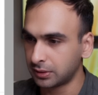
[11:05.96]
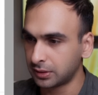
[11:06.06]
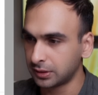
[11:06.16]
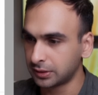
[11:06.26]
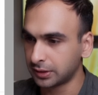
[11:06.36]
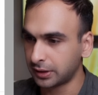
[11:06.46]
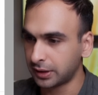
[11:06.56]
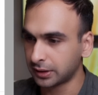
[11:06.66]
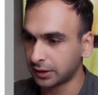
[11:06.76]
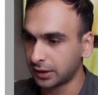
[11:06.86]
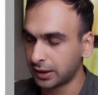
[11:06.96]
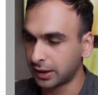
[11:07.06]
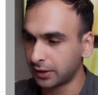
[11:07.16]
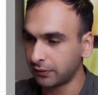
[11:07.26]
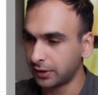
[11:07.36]
deselect a
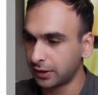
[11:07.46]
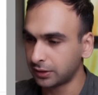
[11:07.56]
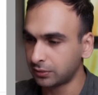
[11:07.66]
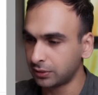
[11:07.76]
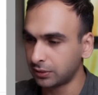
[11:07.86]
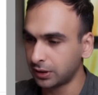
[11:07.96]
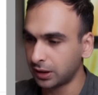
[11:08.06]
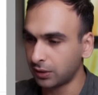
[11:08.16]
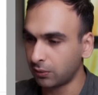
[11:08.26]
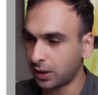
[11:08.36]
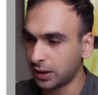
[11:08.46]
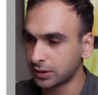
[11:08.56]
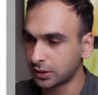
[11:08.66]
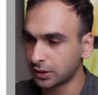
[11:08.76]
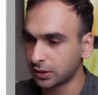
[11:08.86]
lot of this. We don't need any
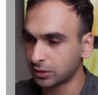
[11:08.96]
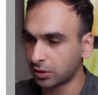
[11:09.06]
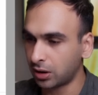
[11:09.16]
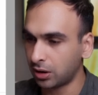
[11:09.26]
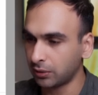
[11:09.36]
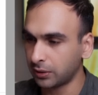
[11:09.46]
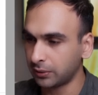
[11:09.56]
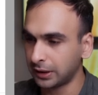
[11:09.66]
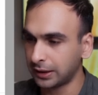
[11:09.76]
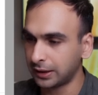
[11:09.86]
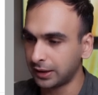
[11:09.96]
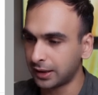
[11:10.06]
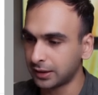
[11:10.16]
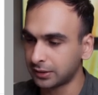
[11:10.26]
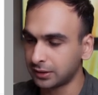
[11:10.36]
watchers. All we really need,
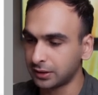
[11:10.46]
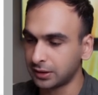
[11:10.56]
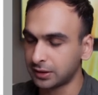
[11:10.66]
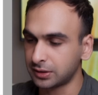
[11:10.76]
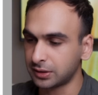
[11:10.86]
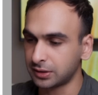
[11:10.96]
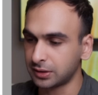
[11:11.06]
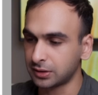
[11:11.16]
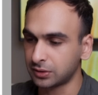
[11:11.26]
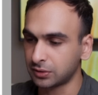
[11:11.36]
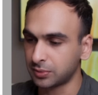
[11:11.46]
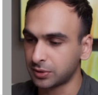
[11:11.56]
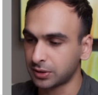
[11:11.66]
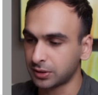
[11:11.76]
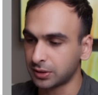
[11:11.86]
honestly, is just a
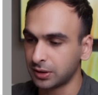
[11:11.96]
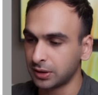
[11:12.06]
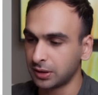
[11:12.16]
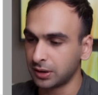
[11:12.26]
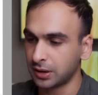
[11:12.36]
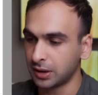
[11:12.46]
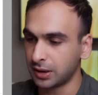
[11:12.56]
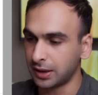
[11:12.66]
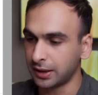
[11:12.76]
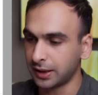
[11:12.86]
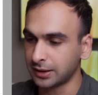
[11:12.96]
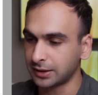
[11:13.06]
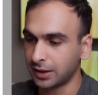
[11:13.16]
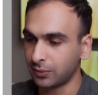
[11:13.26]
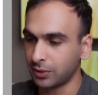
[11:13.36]
description on that
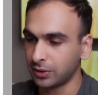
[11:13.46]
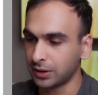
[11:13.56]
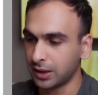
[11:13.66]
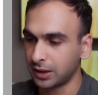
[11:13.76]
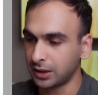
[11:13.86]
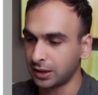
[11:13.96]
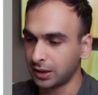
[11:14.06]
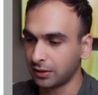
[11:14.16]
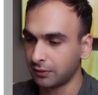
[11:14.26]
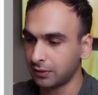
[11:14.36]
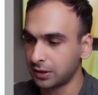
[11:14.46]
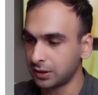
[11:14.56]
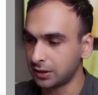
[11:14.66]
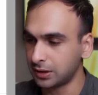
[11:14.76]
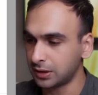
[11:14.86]
side. We don't need any of
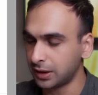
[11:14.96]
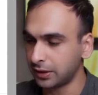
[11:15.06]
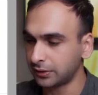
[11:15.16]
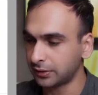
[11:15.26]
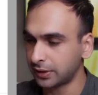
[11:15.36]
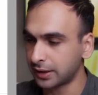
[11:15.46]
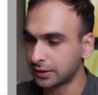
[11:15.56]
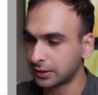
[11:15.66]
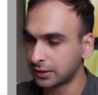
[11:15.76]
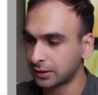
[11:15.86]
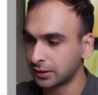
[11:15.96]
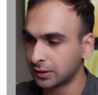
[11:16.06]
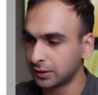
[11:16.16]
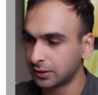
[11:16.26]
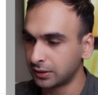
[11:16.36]
the details set
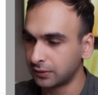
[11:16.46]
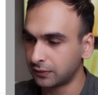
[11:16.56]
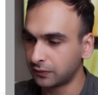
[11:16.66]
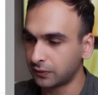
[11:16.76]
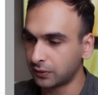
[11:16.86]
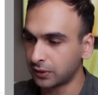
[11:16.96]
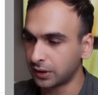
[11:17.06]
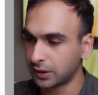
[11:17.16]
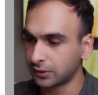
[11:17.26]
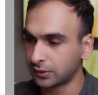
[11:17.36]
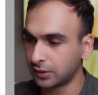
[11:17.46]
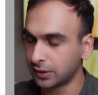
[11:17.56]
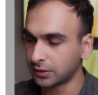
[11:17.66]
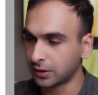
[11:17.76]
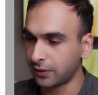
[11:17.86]
for us. So
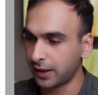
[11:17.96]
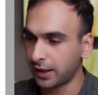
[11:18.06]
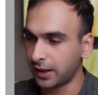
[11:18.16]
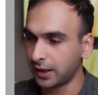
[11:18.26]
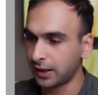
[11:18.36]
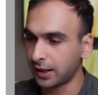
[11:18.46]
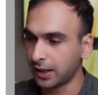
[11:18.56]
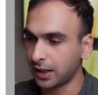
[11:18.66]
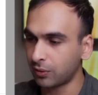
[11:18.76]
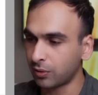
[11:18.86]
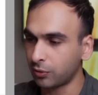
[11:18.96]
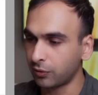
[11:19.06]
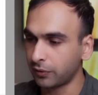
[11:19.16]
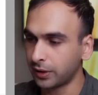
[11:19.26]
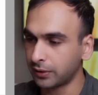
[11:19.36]
let's go ahead and
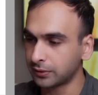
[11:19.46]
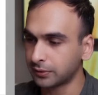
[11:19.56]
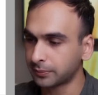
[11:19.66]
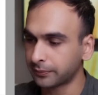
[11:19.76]
remove those.